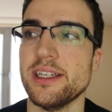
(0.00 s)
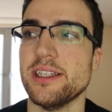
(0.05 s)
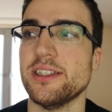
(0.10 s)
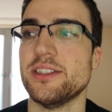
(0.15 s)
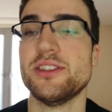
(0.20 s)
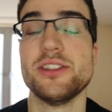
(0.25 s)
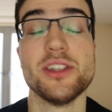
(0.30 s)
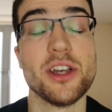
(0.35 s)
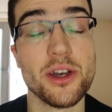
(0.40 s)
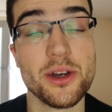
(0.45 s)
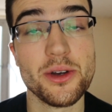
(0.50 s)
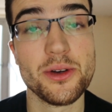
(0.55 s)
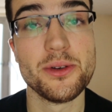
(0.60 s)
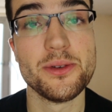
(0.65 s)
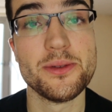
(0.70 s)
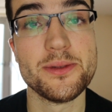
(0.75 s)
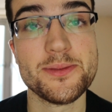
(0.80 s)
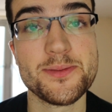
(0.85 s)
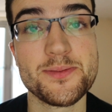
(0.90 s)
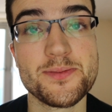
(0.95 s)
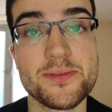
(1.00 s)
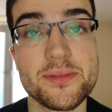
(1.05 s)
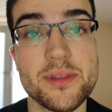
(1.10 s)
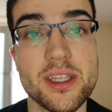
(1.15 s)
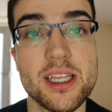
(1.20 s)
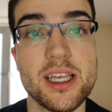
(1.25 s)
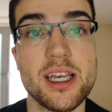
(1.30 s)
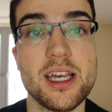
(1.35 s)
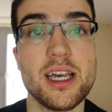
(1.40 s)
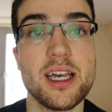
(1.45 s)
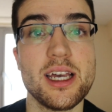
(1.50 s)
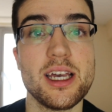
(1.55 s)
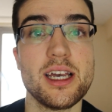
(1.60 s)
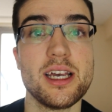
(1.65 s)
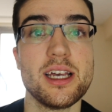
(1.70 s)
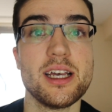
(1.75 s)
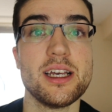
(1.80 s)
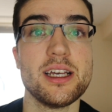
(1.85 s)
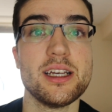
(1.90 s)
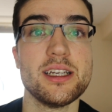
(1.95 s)
So,
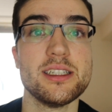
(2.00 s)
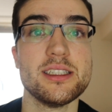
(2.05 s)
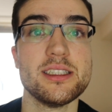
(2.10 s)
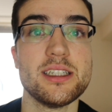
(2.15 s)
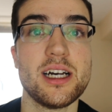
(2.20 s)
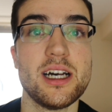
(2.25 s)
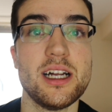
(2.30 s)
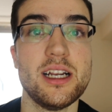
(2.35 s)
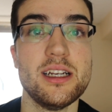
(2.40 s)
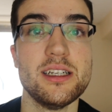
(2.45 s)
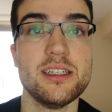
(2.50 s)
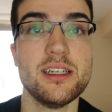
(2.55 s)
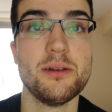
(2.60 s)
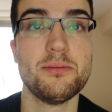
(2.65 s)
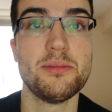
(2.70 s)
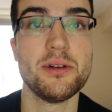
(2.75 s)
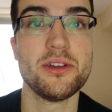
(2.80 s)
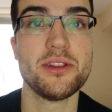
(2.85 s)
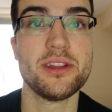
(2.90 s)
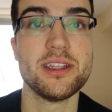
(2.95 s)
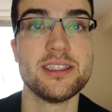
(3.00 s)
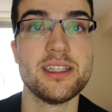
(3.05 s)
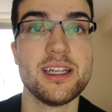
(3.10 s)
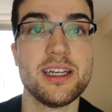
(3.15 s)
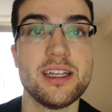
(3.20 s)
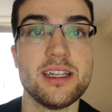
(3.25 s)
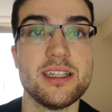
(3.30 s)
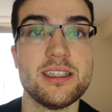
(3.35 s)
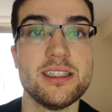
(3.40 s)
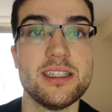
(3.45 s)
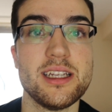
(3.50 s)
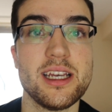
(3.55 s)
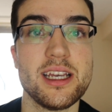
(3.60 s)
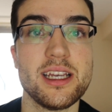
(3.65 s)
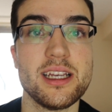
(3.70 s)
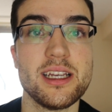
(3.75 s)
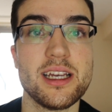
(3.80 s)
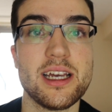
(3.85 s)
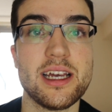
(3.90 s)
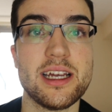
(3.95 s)
uh, I'll upload this later
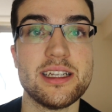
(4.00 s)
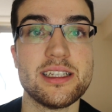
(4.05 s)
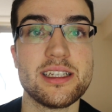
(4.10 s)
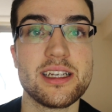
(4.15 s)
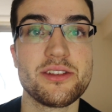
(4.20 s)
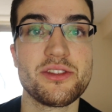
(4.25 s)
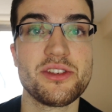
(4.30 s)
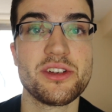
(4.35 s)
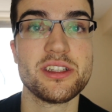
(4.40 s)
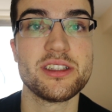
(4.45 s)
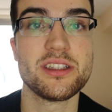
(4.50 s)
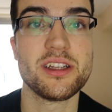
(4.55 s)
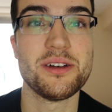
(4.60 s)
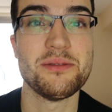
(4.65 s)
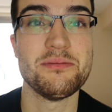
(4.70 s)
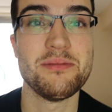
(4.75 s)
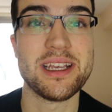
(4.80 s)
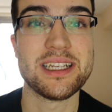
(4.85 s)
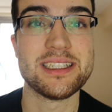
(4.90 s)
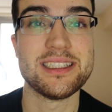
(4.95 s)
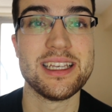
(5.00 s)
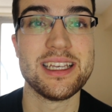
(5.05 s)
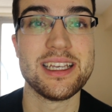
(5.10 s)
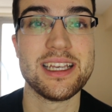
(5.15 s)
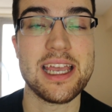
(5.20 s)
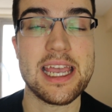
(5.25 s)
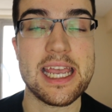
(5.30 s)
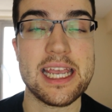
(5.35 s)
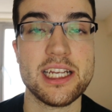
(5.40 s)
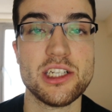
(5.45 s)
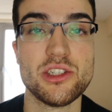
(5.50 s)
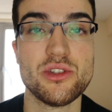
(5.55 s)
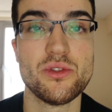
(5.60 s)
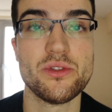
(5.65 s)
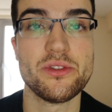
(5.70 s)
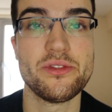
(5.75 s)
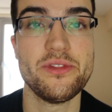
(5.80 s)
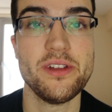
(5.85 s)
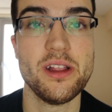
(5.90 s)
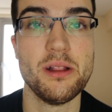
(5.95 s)
today and I've got to start mixing a
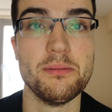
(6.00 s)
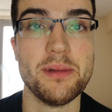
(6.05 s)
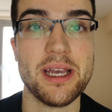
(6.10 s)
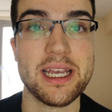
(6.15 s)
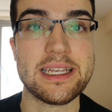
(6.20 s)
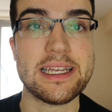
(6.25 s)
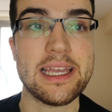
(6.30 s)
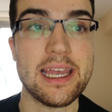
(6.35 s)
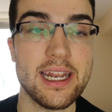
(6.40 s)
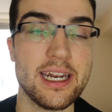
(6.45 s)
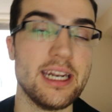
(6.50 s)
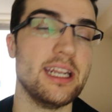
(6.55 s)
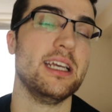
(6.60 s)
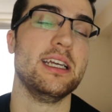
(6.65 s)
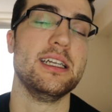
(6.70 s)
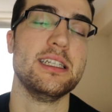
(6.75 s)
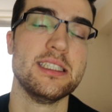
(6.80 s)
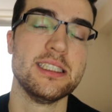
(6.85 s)
short film again.